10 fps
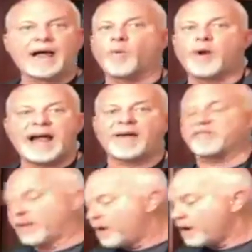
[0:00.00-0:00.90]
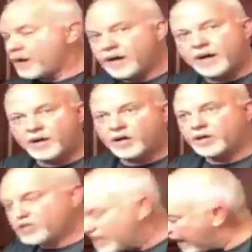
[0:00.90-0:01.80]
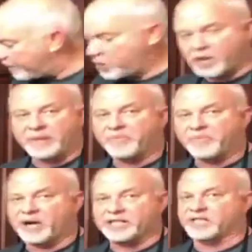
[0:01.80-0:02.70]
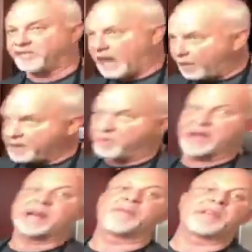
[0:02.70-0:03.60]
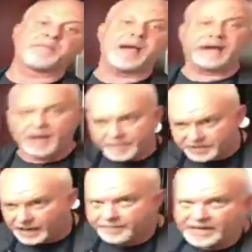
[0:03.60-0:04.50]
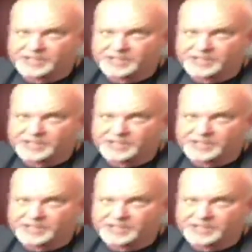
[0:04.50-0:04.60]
I don't want to have to stop the cooking process, the flour, and then bring everything back up and stop.